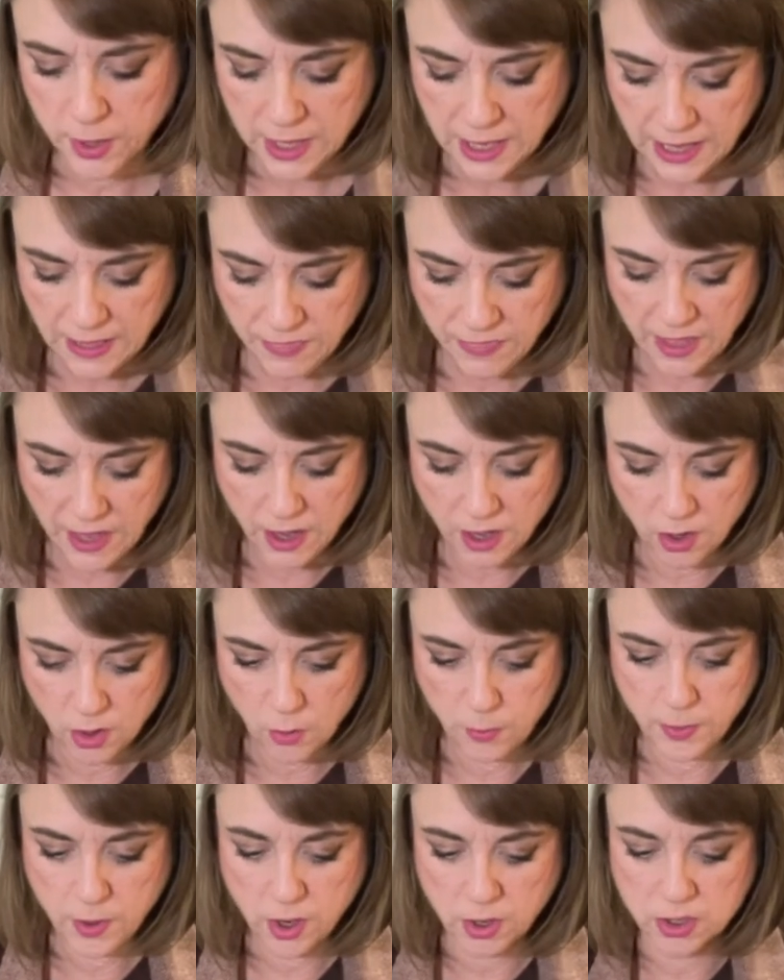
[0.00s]
And that
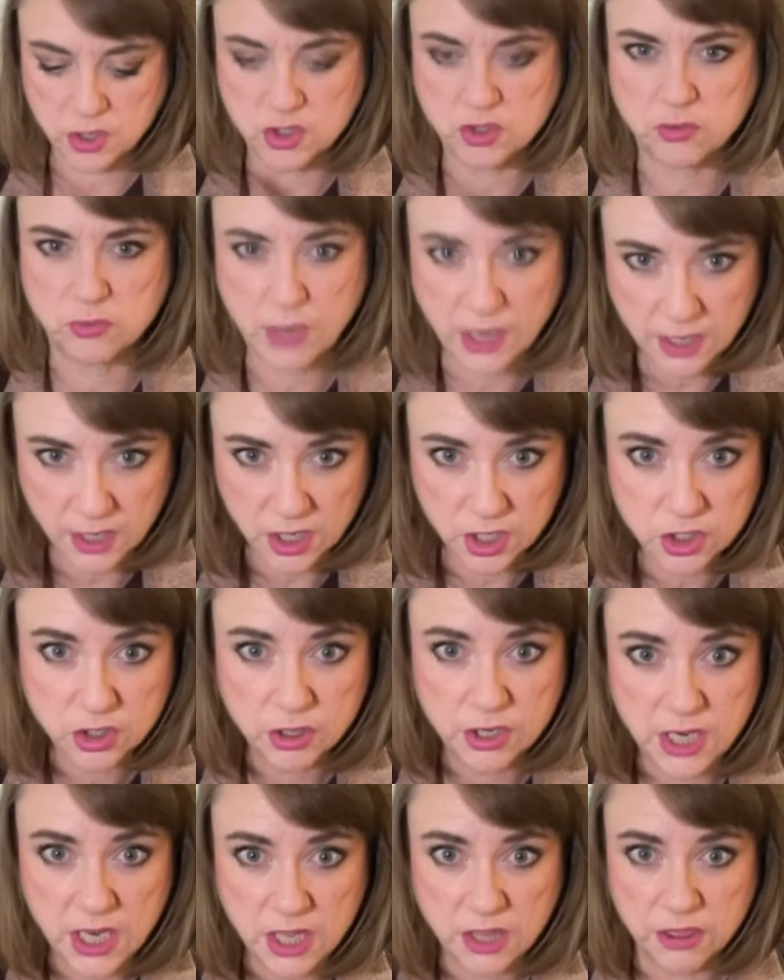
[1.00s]
hope card is right
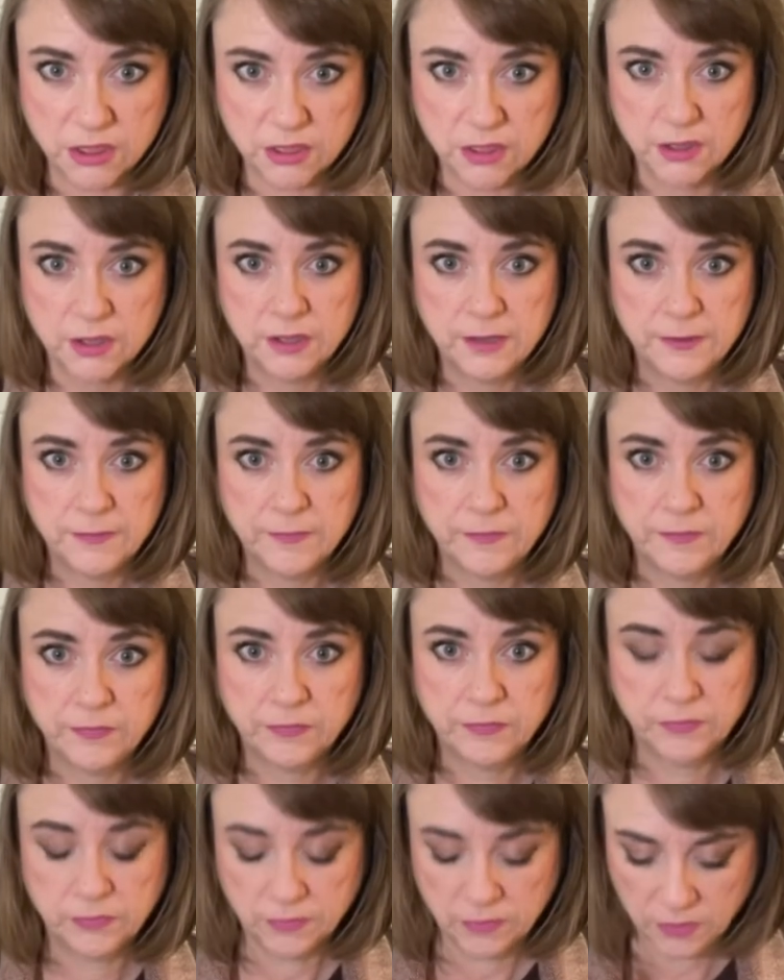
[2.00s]
underneath
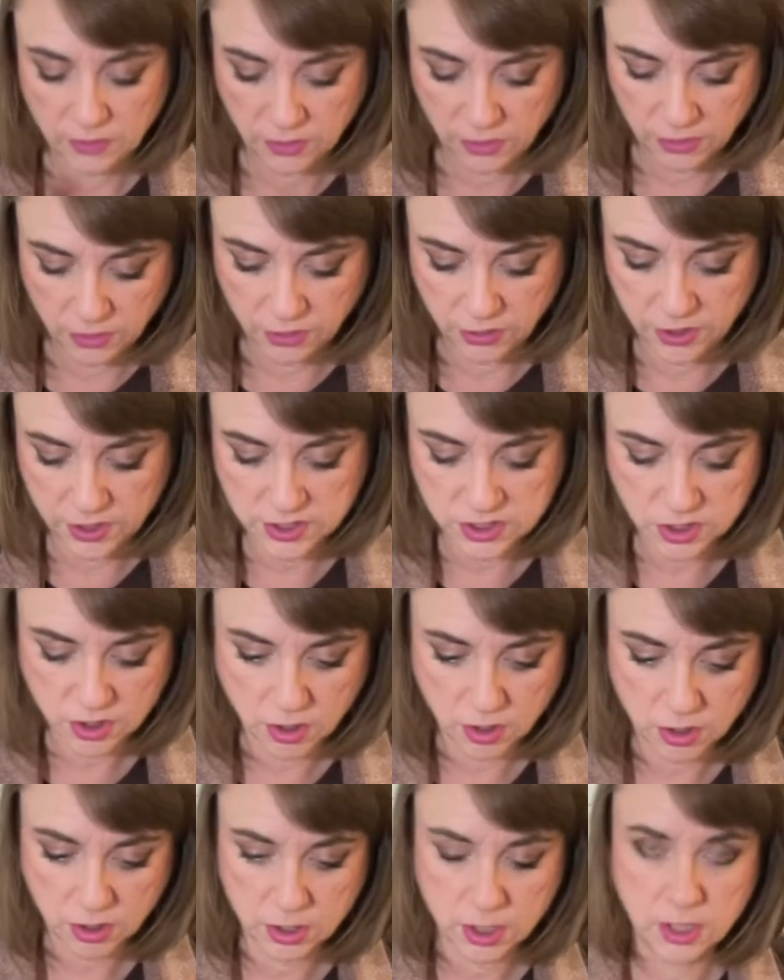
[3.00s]
this
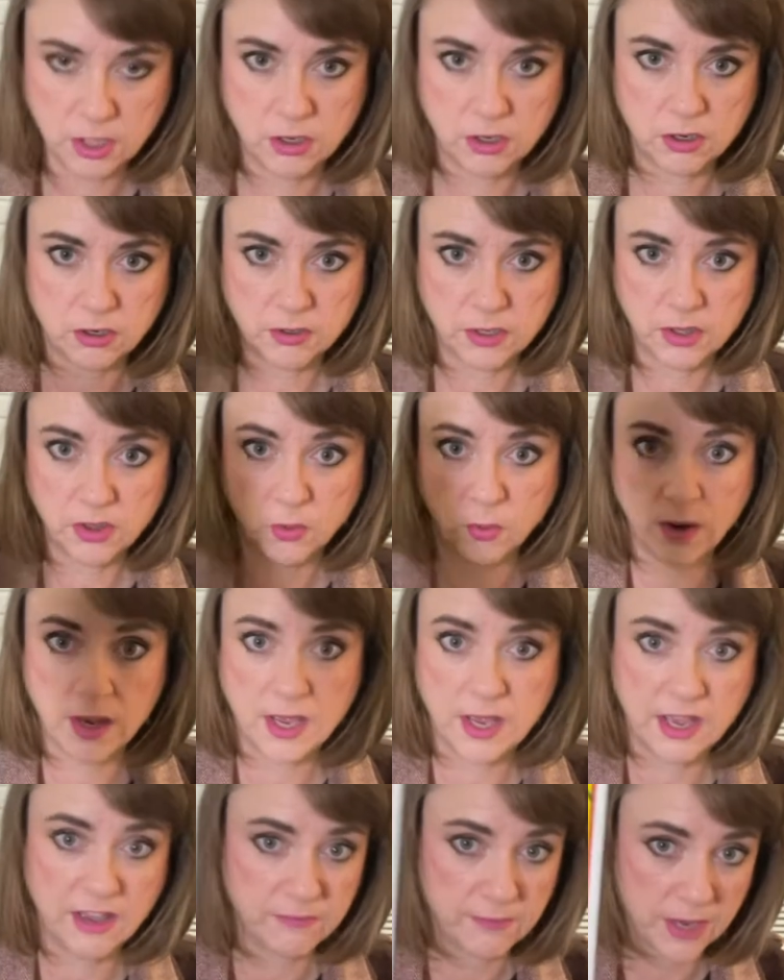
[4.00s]
card here in the way I
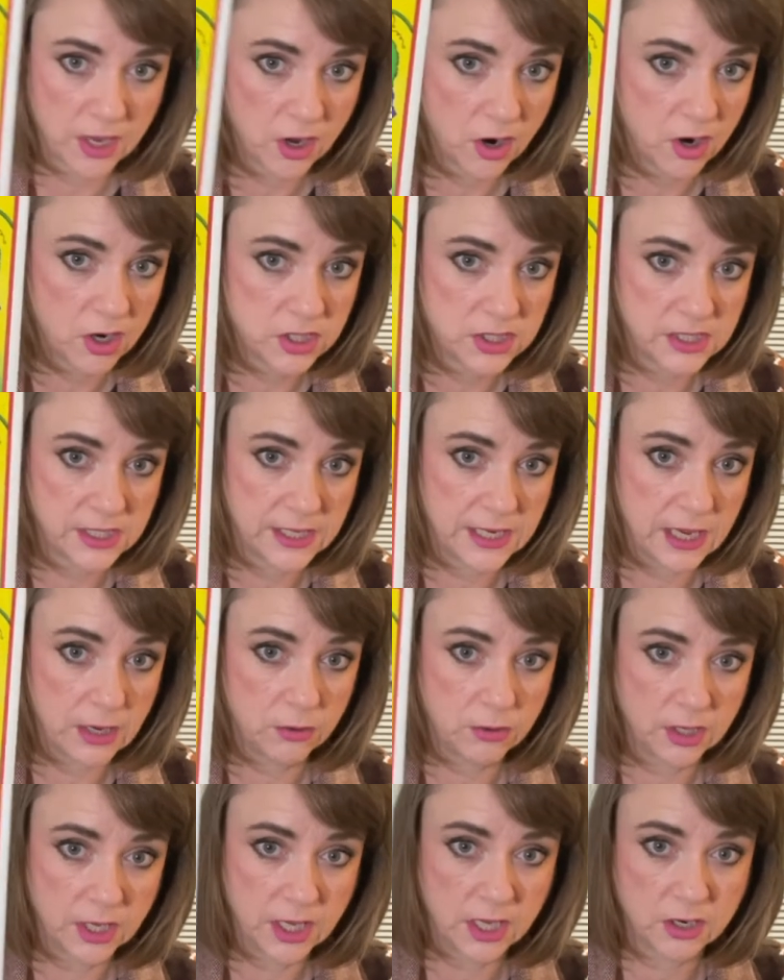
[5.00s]
have my cards laid out.
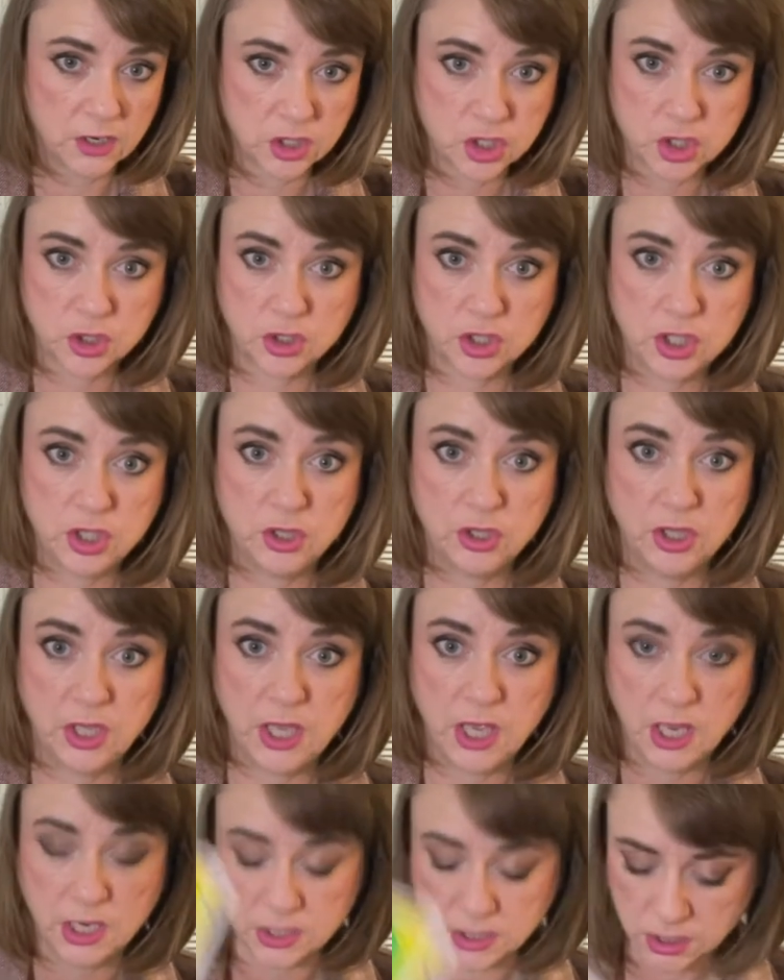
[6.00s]
And again, I'll show it to you at the
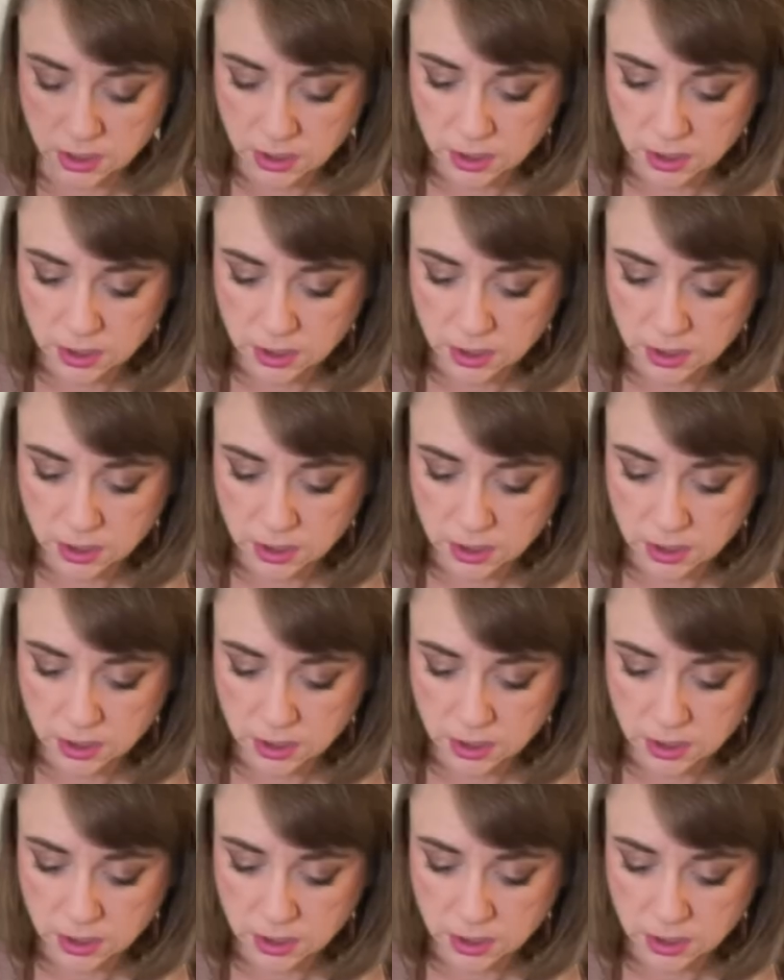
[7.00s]
end.